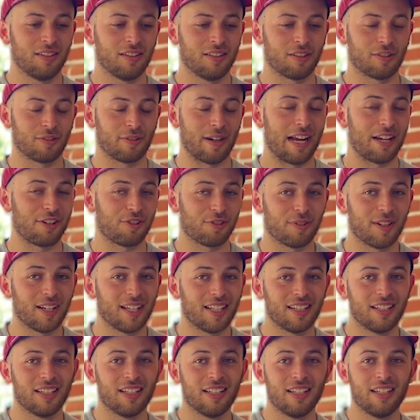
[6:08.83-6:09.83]
graduate.
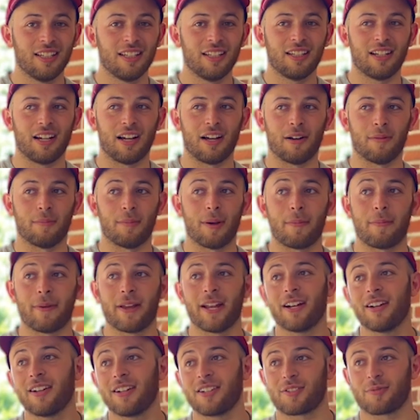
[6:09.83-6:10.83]
My
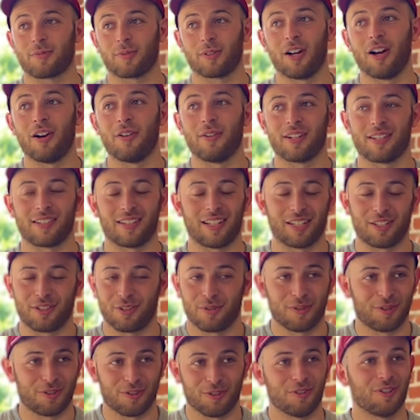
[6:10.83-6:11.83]
parents were always like, do
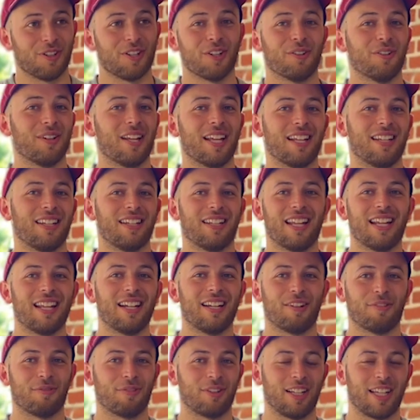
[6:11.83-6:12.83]
what you do. They
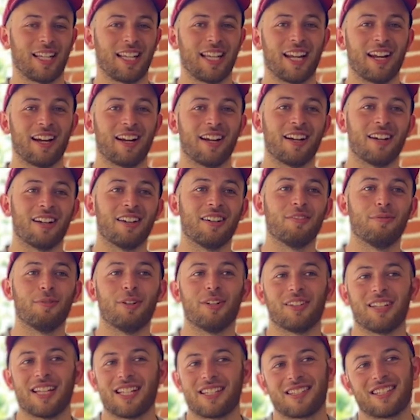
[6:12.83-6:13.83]
didn't really care. Well,
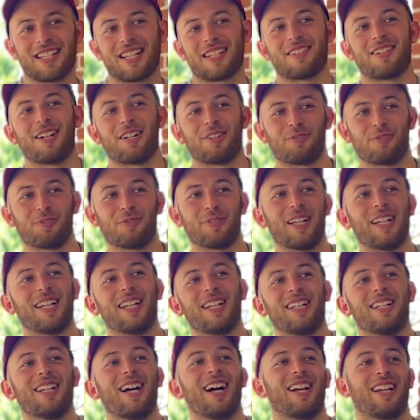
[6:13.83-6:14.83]
that's not true. They
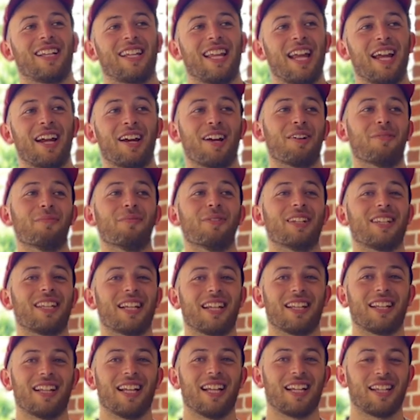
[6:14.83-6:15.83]
did not care, but
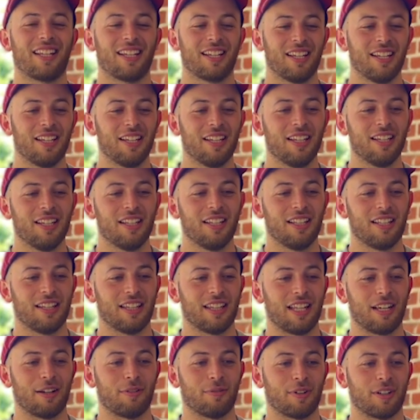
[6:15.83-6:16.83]

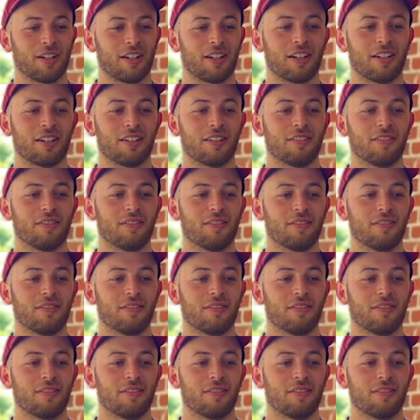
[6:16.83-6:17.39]
they were